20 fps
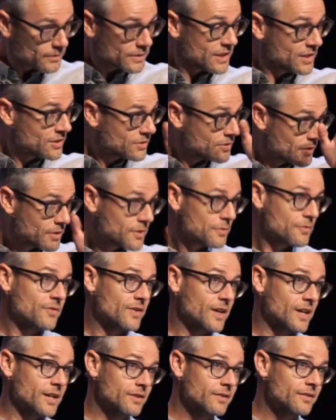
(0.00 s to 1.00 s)
into the
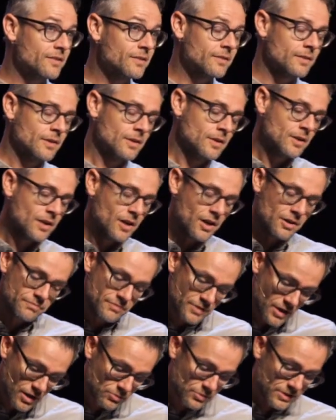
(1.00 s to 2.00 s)
face of
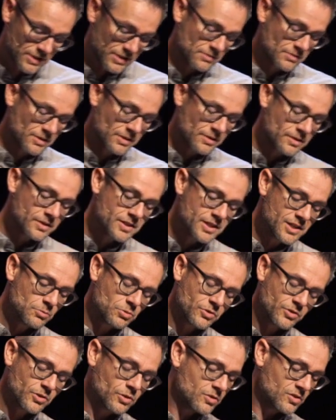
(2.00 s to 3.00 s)
knowing that he
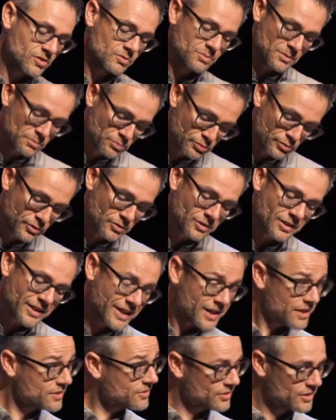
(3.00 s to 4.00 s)
was going to be
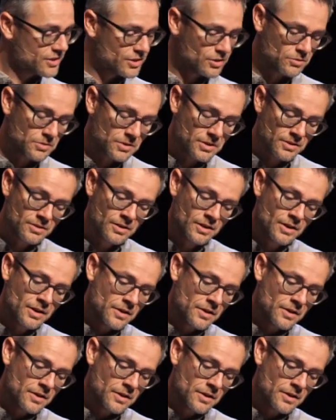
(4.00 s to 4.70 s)
brutally executed,